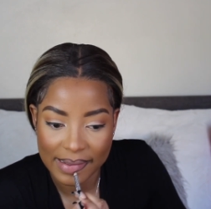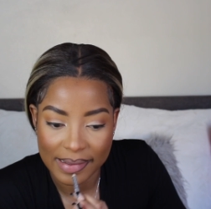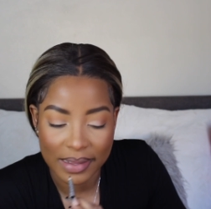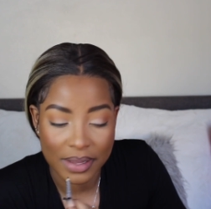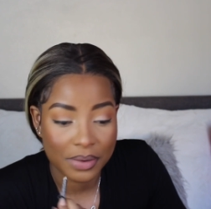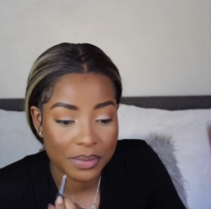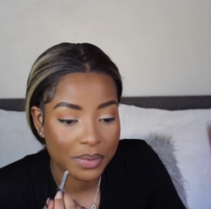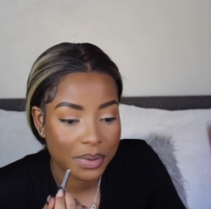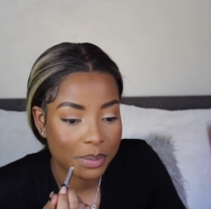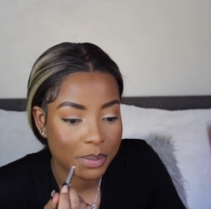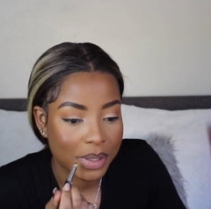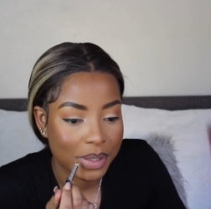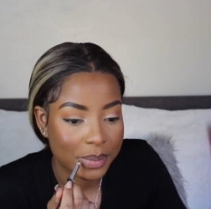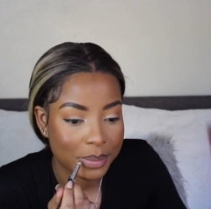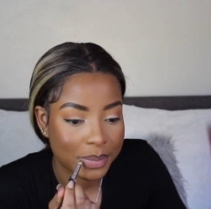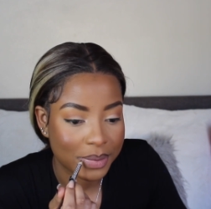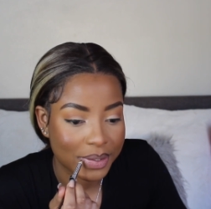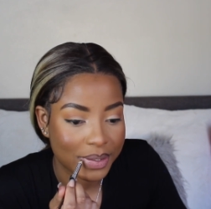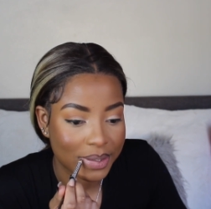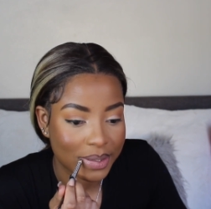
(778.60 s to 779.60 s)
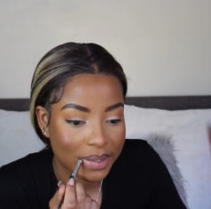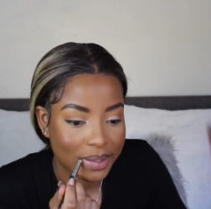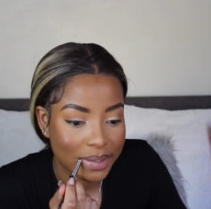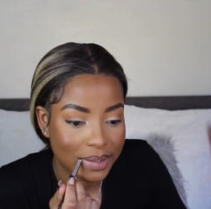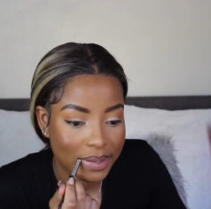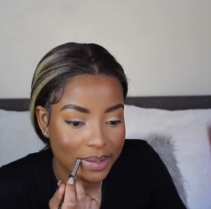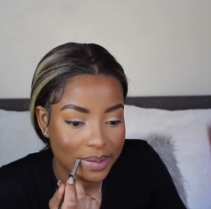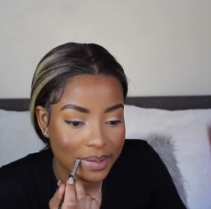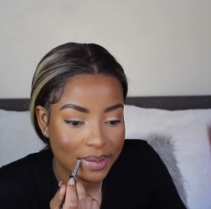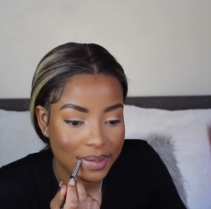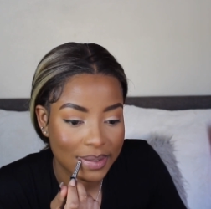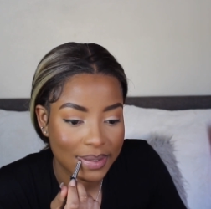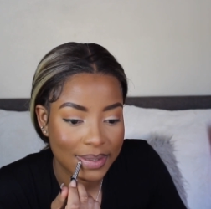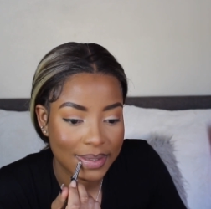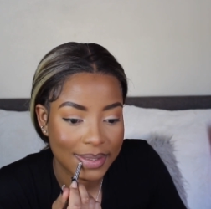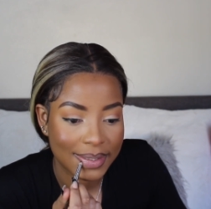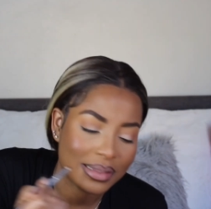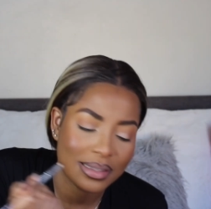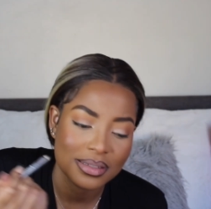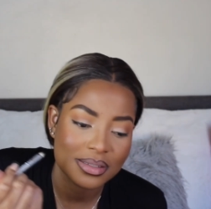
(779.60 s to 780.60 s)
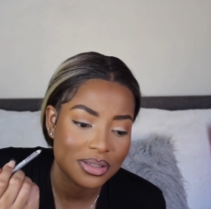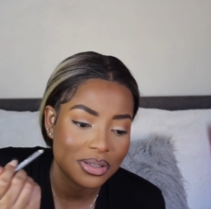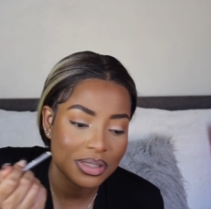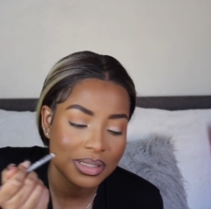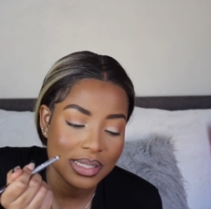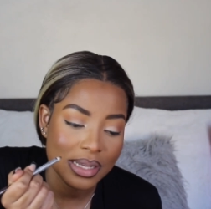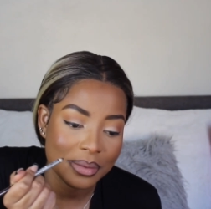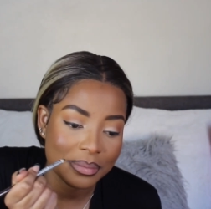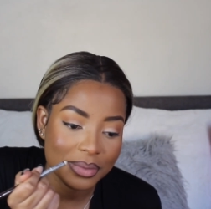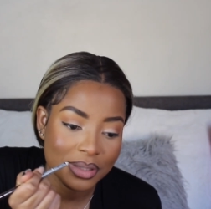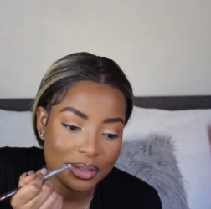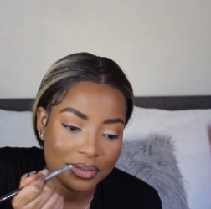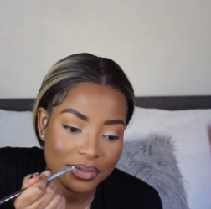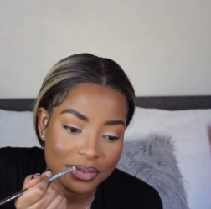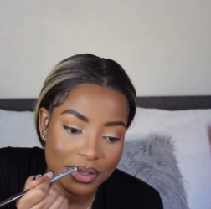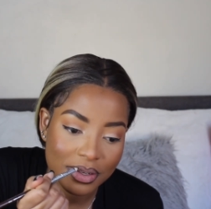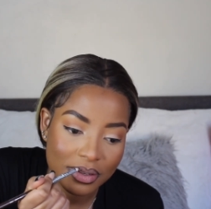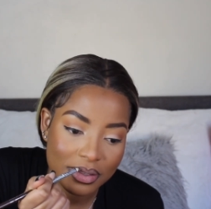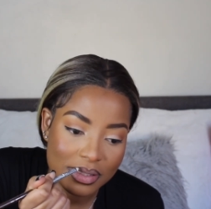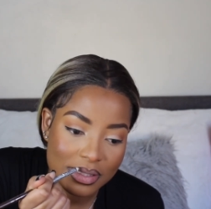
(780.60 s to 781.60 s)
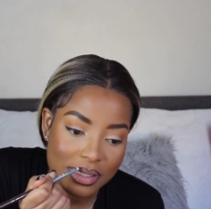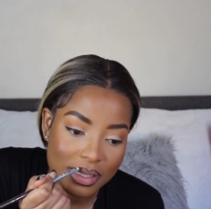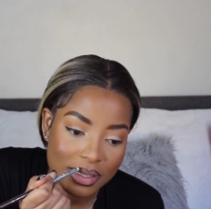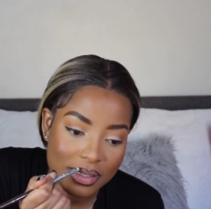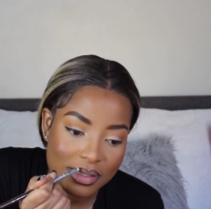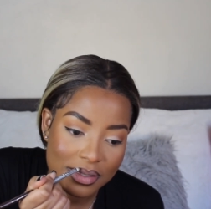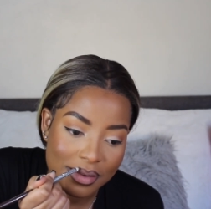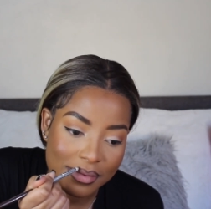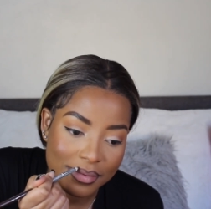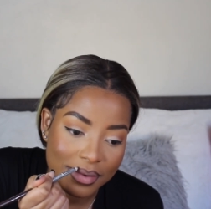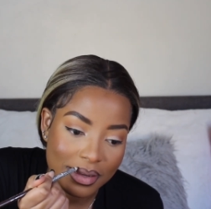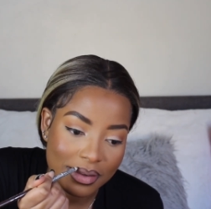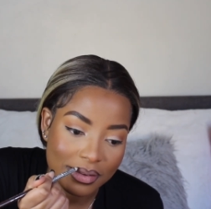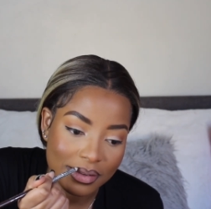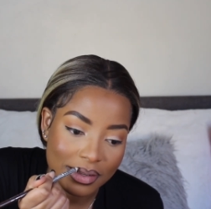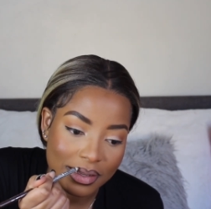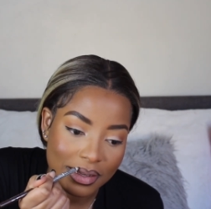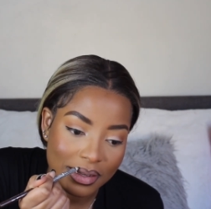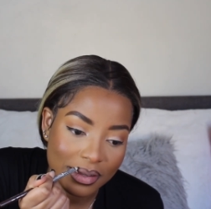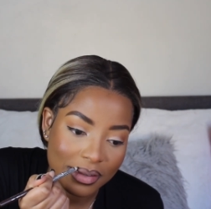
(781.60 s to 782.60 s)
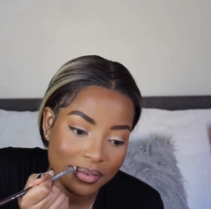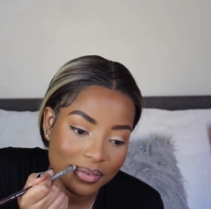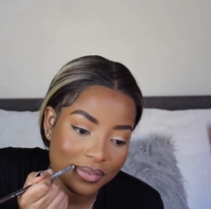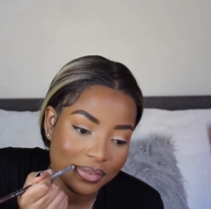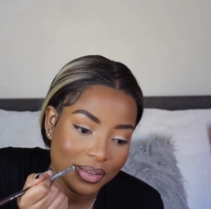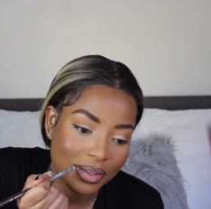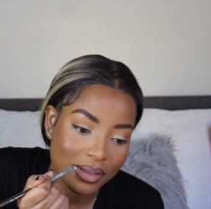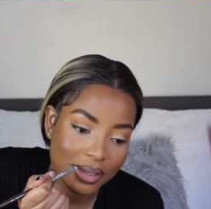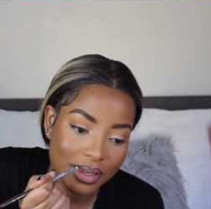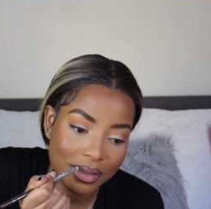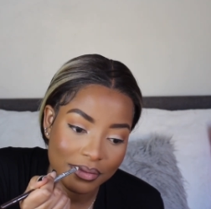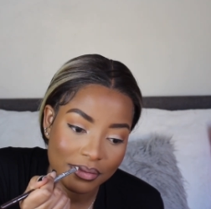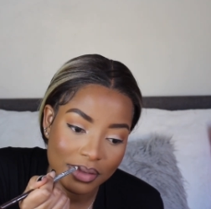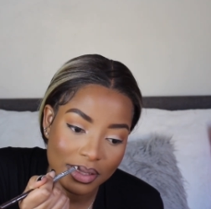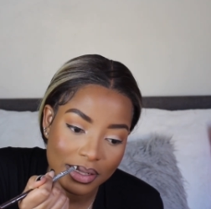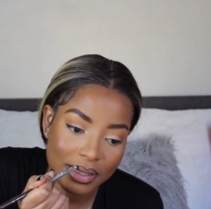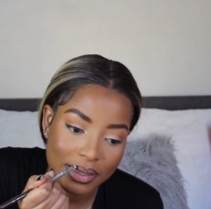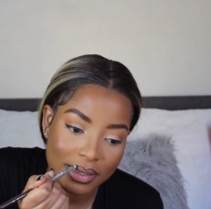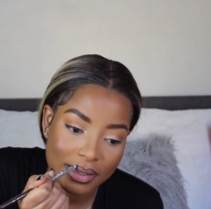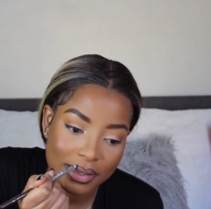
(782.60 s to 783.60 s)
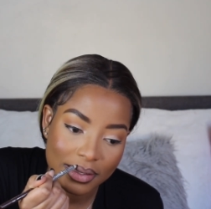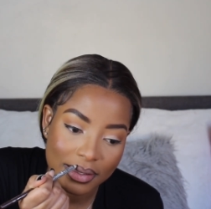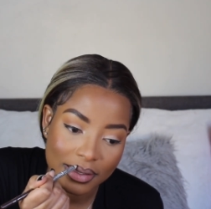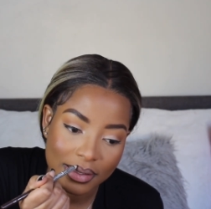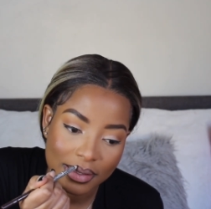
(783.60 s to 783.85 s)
And remember, there's no table of content about life. You can't be like,